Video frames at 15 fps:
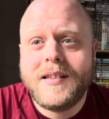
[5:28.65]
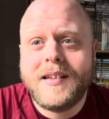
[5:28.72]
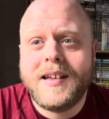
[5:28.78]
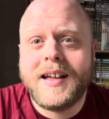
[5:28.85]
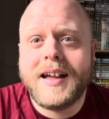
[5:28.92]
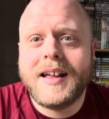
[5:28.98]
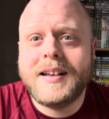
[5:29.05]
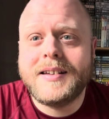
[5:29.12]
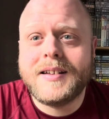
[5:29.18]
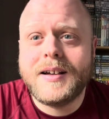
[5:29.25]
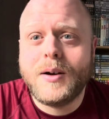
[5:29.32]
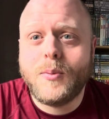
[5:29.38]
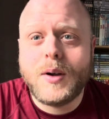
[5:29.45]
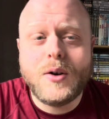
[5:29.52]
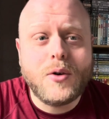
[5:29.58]

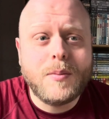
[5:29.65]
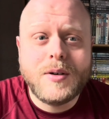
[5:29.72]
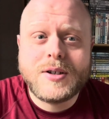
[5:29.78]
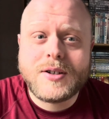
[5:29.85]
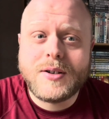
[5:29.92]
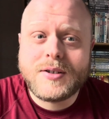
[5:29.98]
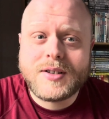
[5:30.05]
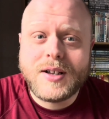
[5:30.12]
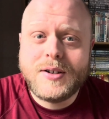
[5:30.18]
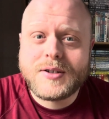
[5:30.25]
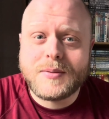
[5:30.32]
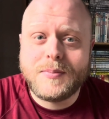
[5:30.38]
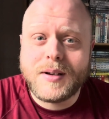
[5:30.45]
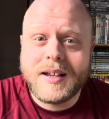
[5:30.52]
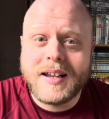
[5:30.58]
and we almost lost those
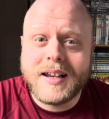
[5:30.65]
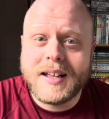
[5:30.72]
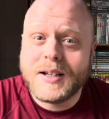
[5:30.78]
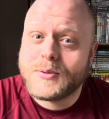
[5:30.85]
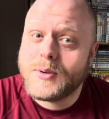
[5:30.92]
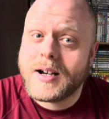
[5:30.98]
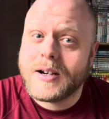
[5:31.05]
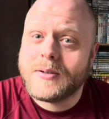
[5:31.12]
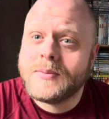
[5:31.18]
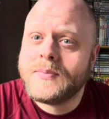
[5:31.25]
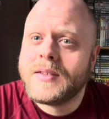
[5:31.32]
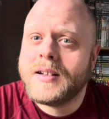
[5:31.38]
completely as well.